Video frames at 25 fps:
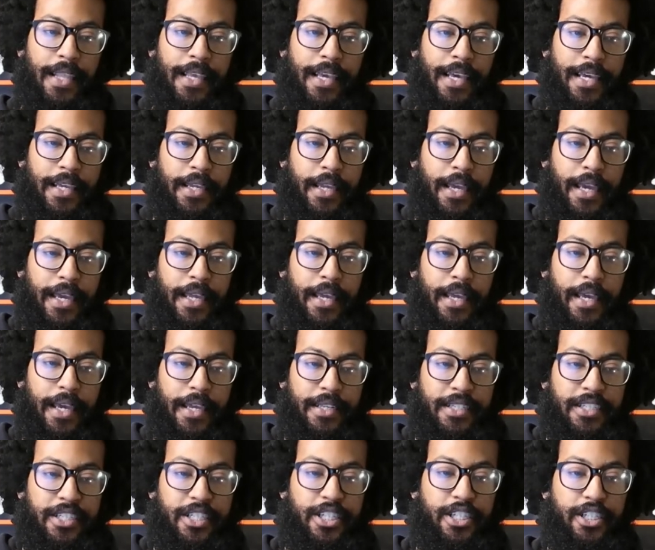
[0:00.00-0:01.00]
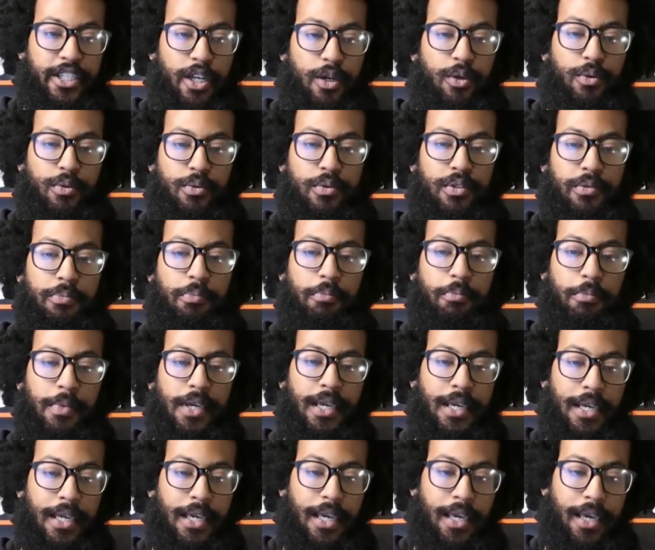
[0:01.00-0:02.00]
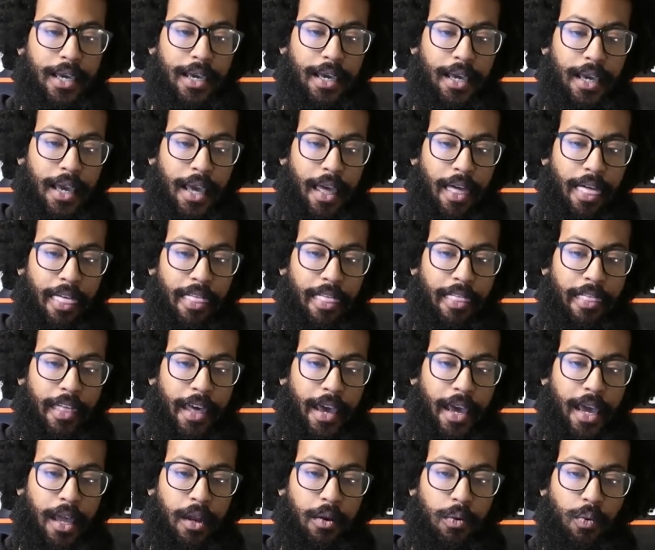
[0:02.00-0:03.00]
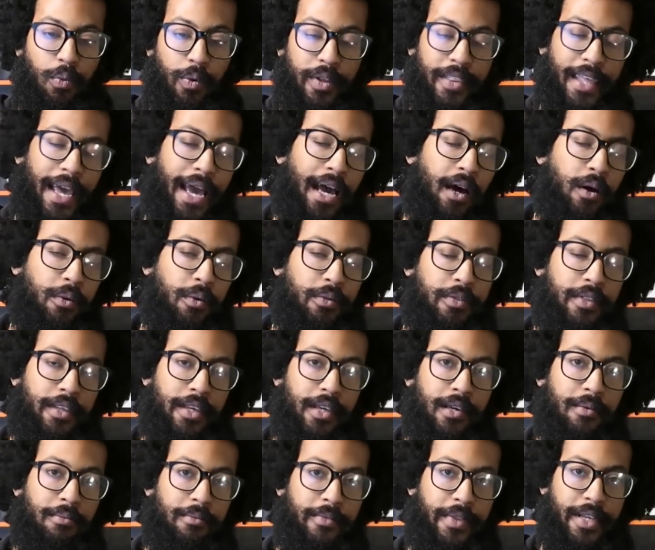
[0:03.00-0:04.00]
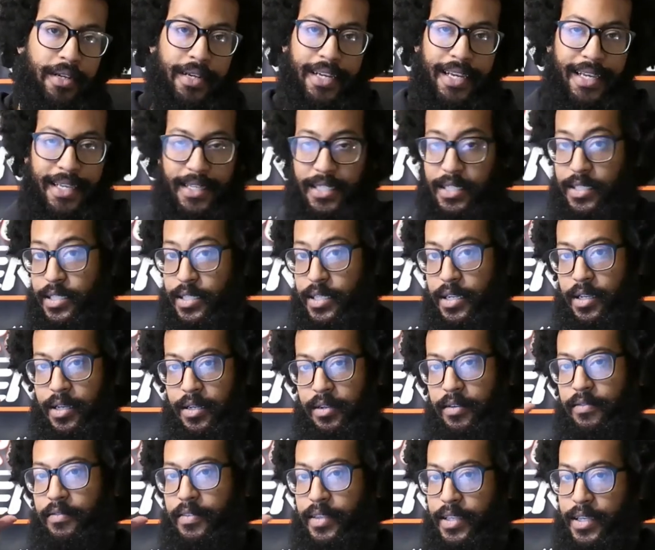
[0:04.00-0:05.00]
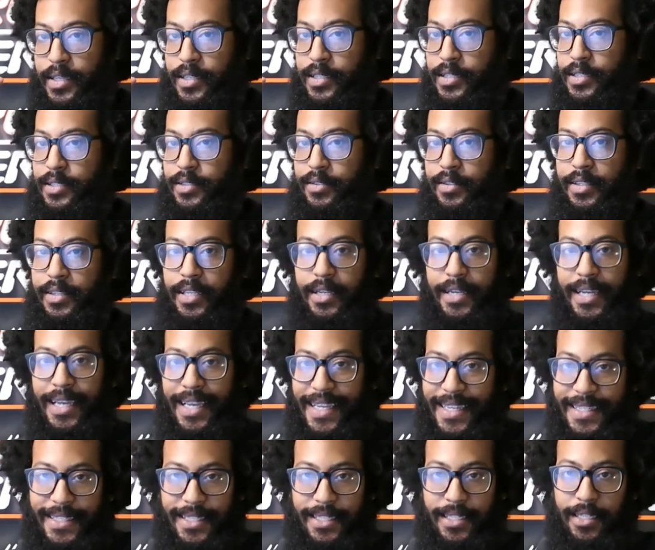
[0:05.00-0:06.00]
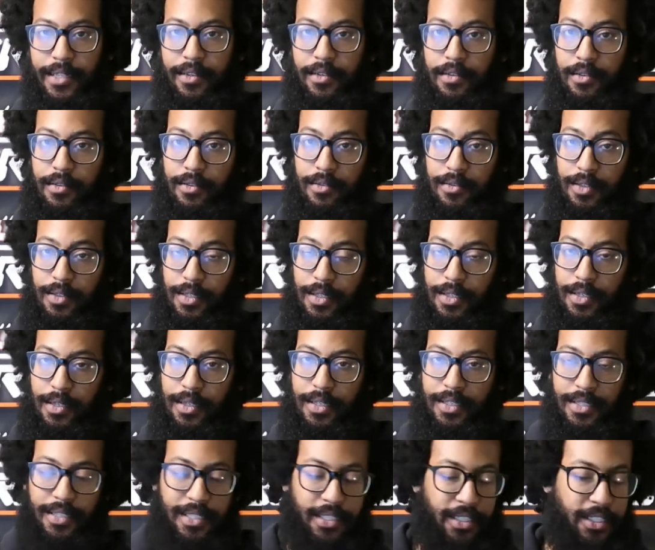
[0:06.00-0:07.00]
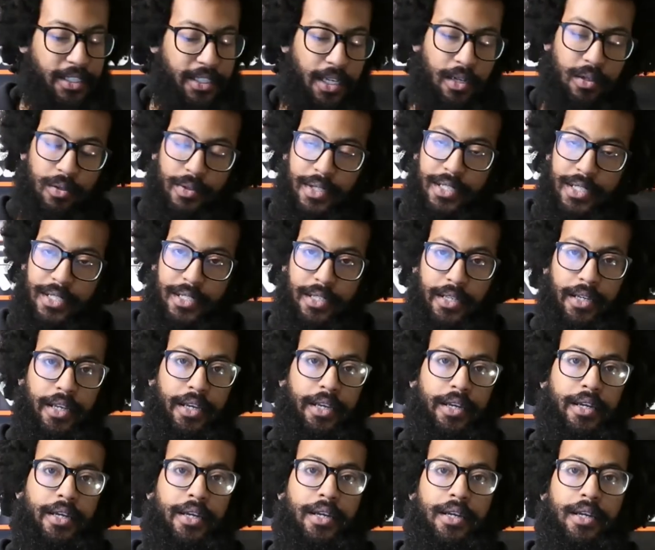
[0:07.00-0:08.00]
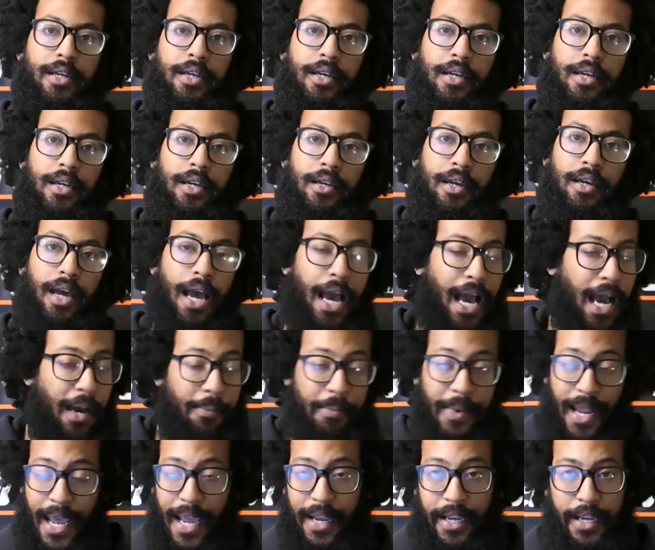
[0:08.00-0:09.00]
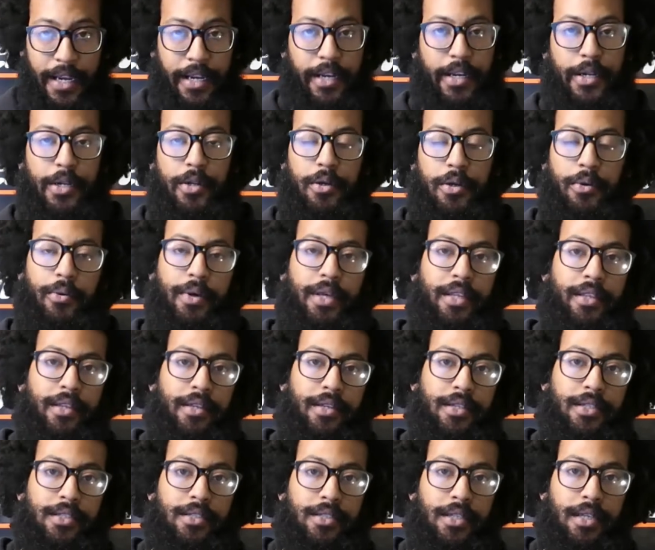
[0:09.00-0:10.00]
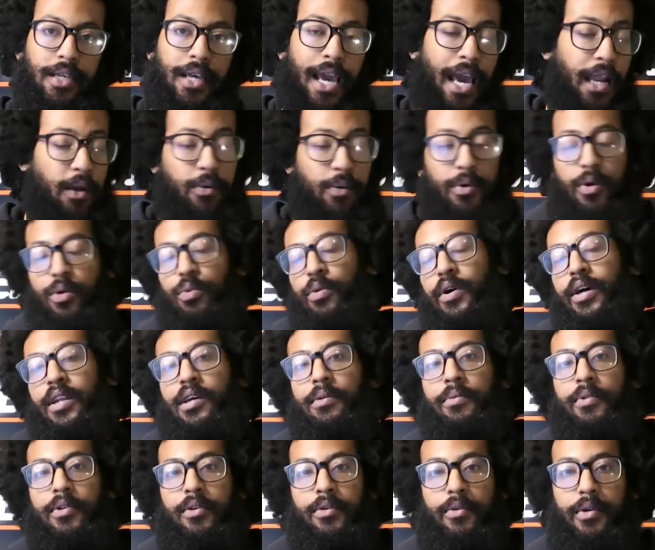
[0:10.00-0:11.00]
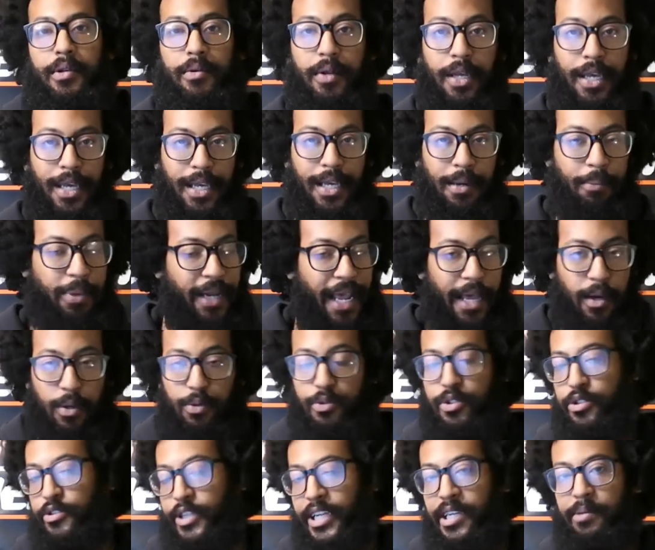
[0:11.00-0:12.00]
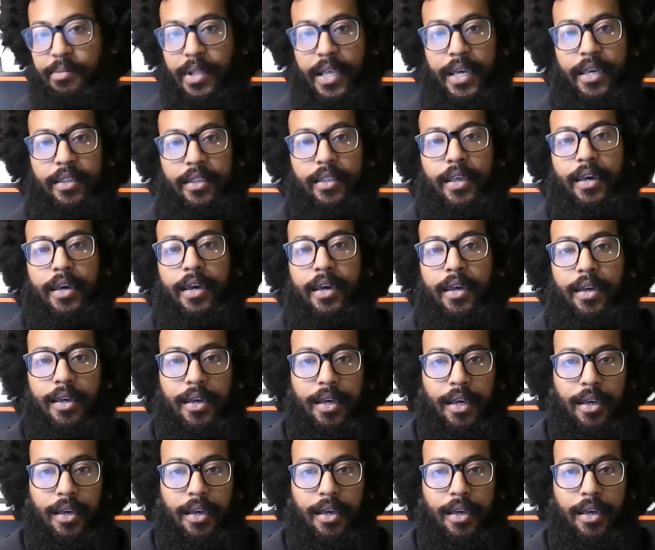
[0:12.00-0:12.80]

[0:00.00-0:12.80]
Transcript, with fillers: It, it, it shows me that without them, there is none of this. There isn't. The show isn't here. I'm not here doing this. I don't know what I'm doing, but I don't dream like that.